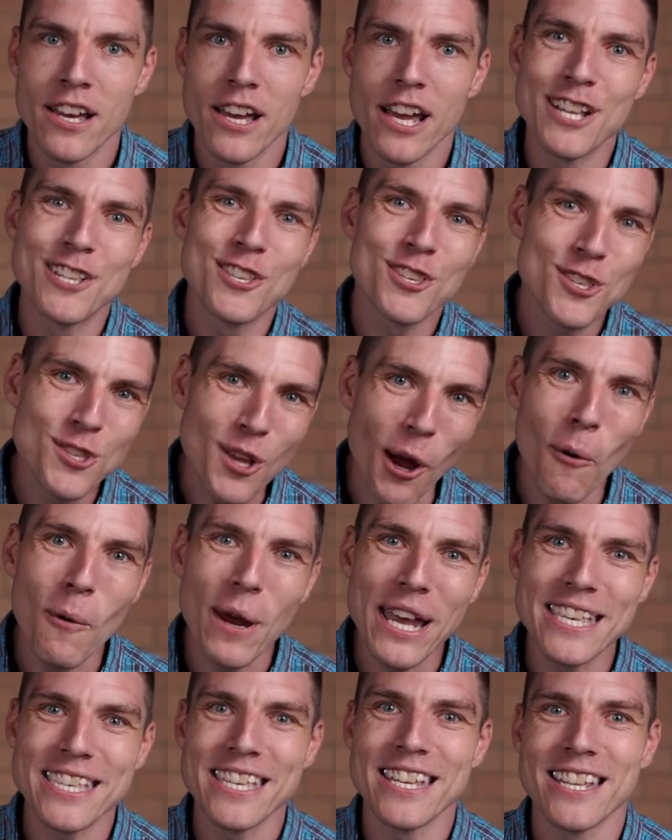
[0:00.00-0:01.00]
It's so
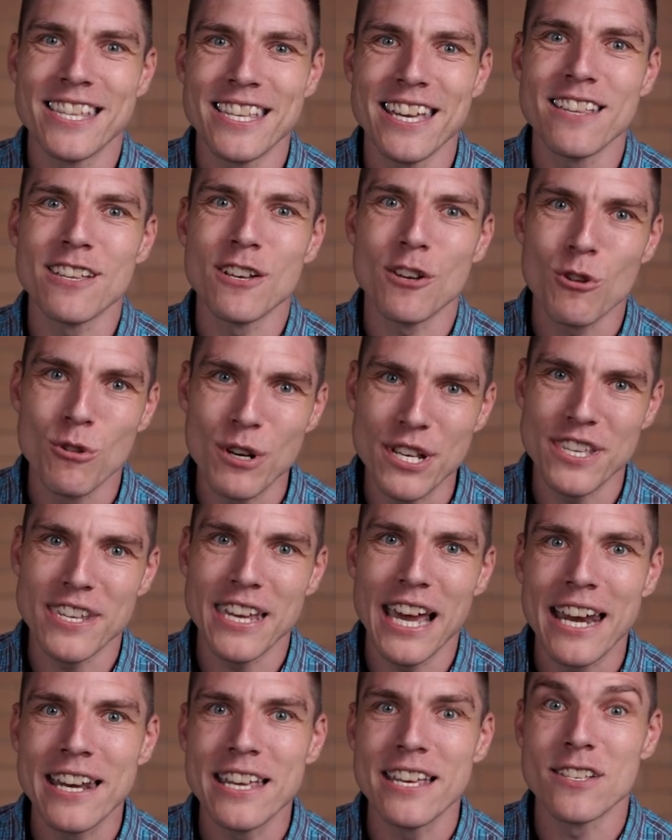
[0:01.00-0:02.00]
easy to think that
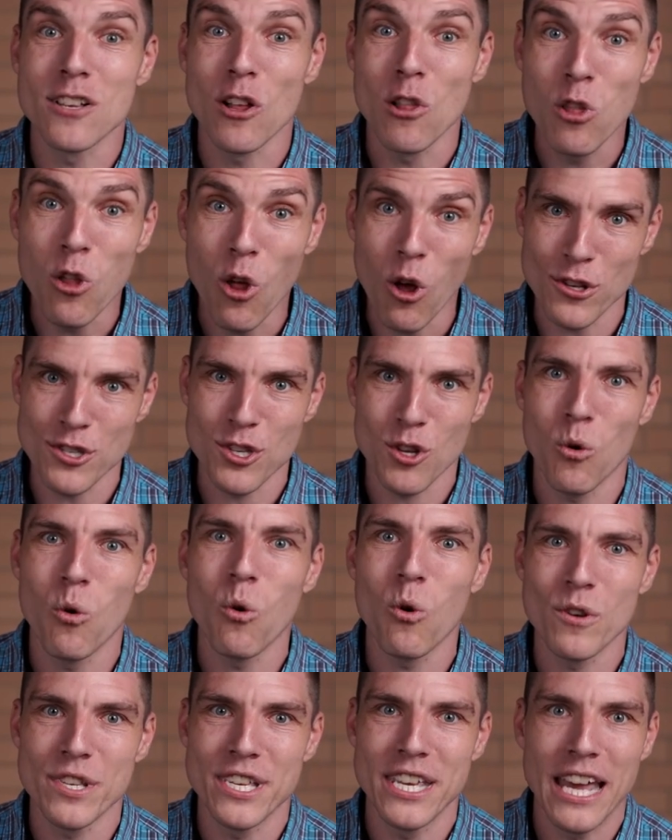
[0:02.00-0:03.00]
Christianity is a lost
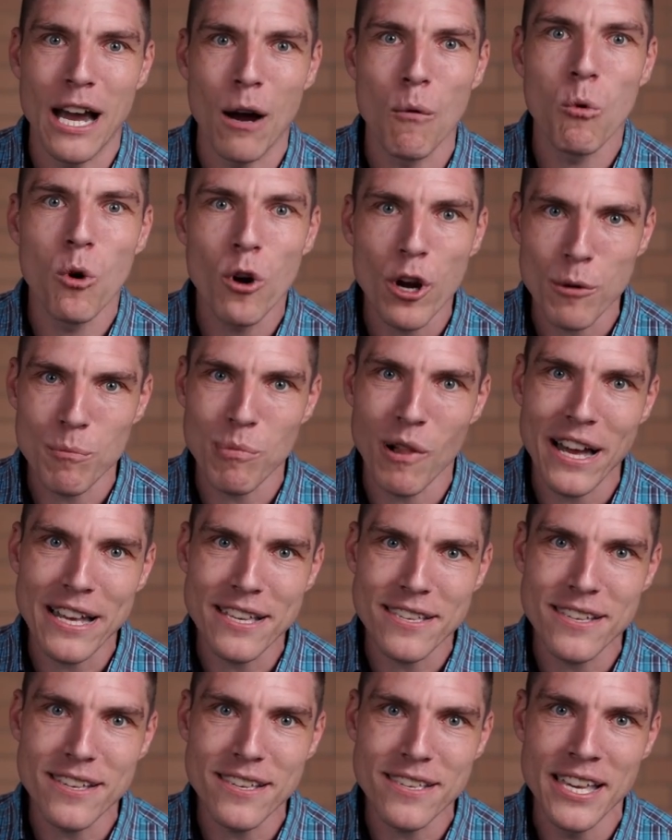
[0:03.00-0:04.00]
cause in our
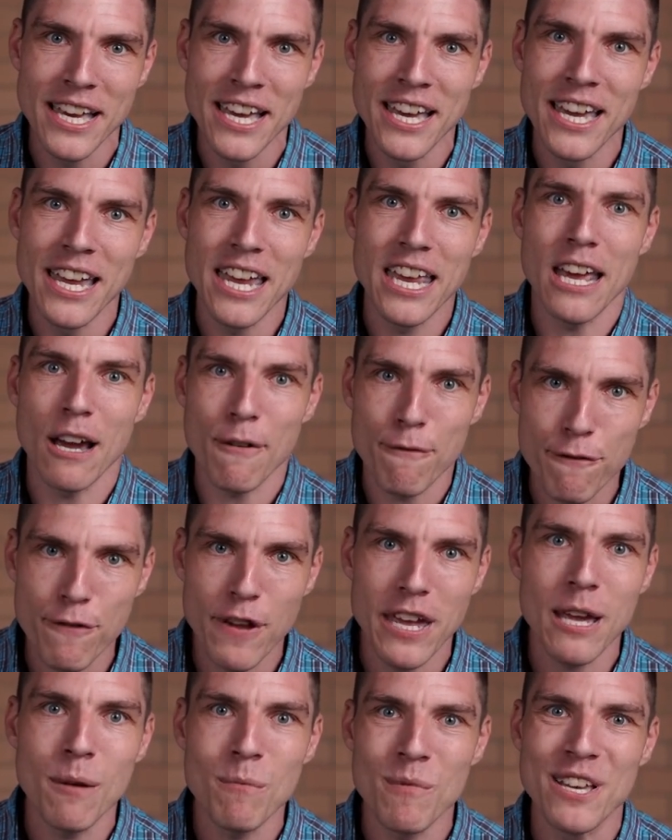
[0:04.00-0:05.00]
workplaces, in our
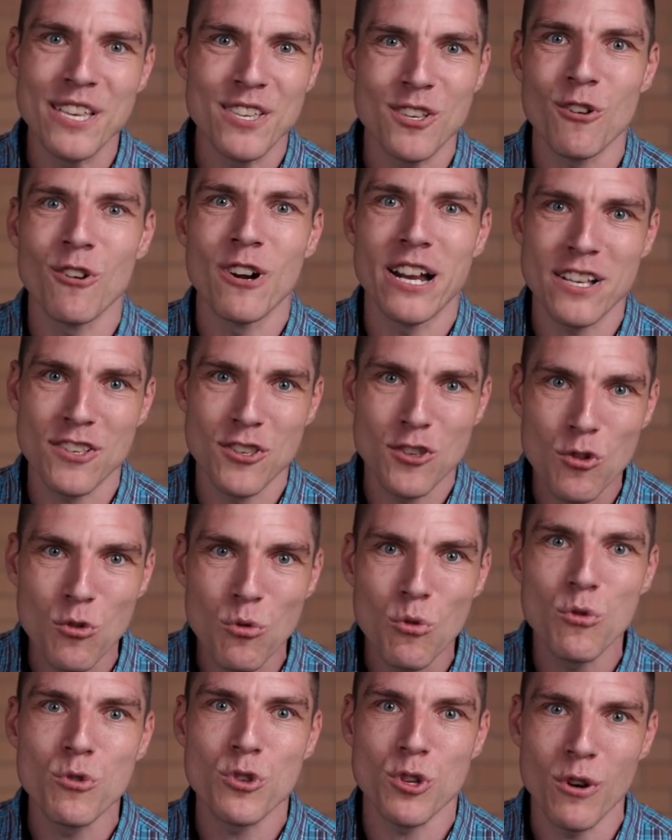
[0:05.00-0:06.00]
families or our
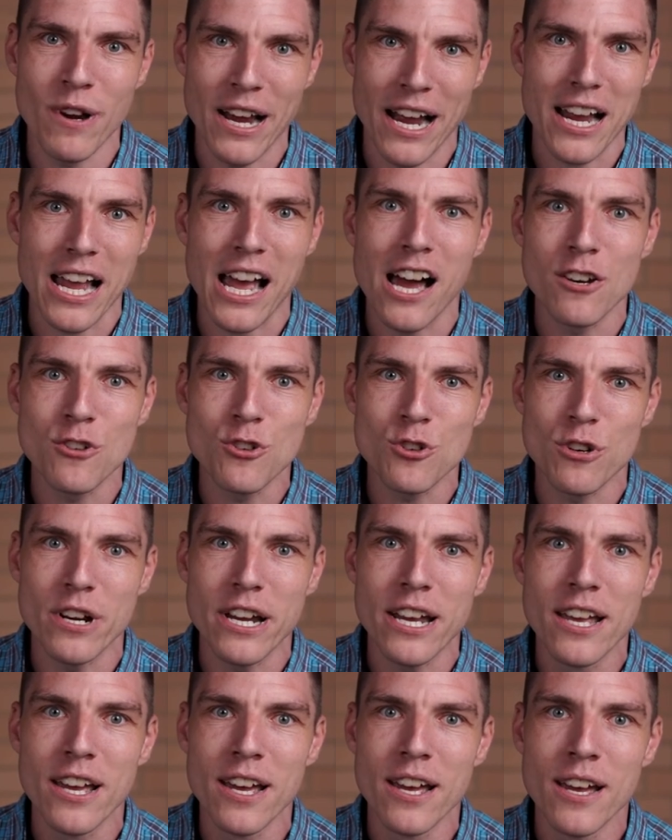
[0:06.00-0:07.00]
schools or our country.